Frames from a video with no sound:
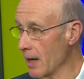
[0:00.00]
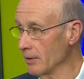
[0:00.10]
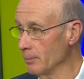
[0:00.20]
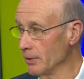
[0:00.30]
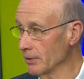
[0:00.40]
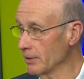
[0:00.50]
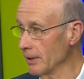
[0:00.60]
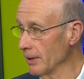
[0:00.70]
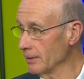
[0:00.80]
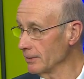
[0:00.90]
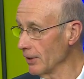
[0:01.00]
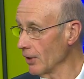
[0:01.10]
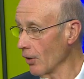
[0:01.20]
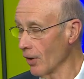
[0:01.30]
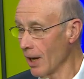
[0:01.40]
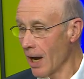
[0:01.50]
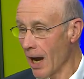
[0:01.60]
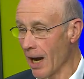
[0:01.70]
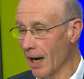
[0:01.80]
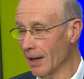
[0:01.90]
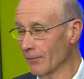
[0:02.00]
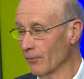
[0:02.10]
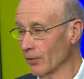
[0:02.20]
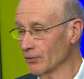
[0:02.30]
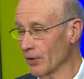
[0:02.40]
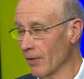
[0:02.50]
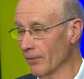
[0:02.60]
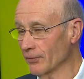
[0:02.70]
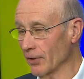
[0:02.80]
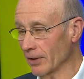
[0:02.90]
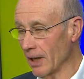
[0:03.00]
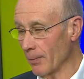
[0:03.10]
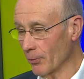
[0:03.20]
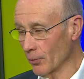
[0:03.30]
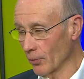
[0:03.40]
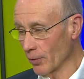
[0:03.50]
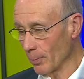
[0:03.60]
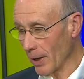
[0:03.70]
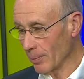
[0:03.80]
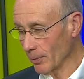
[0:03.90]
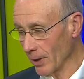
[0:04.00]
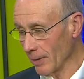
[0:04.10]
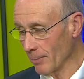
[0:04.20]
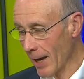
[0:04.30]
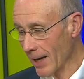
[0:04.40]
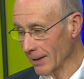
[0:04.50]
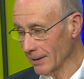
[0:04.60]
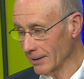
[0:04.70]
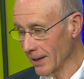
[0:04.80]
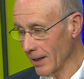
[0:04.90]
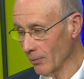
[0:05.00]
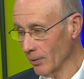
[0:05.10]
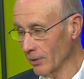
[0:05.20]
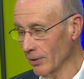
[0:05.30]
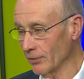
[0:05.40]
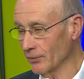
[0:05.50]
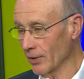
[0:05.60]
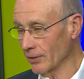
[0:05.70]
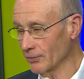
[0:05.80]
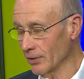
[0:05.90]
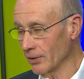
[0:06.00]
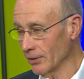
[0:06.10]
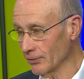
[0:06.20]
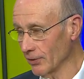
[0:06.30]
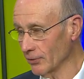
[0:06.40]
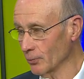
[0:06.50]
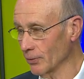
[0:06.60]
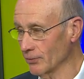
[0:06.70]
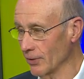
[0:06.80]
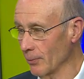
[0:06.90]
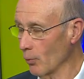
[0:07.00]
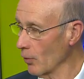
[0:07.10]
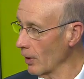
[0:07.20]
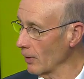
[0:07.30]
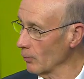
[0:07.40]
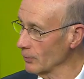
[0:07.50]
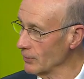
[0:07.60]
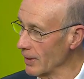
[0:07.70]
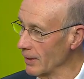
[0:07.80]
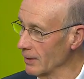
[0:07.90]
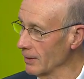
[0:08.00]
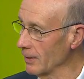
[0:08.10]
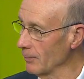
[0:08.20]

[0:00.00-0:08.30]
time to be a kid. You know? It is. Uh, for some of us that came through the pipeline back in the day when these things didn't exist, we say, boy, I wish that had